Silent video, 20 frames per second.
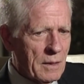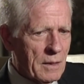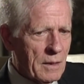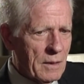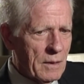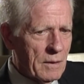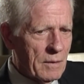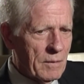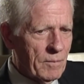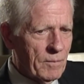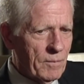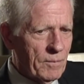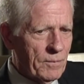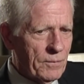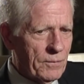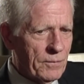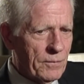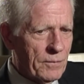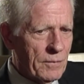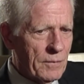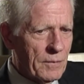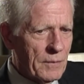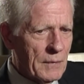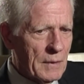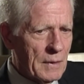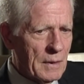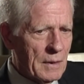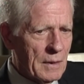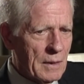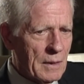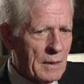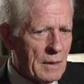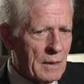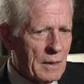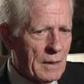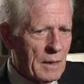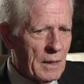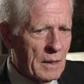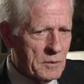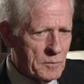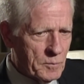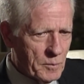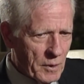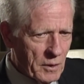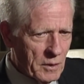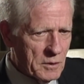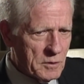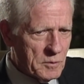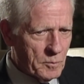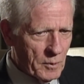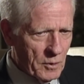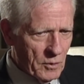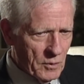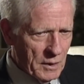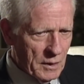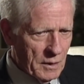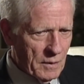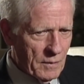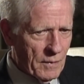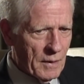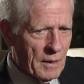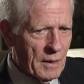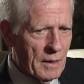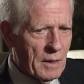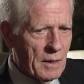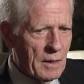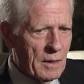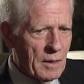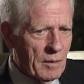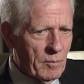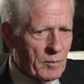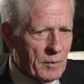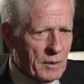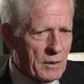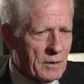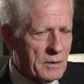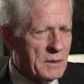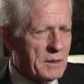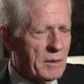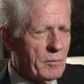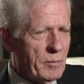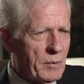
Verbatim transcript: um, experience beauty because he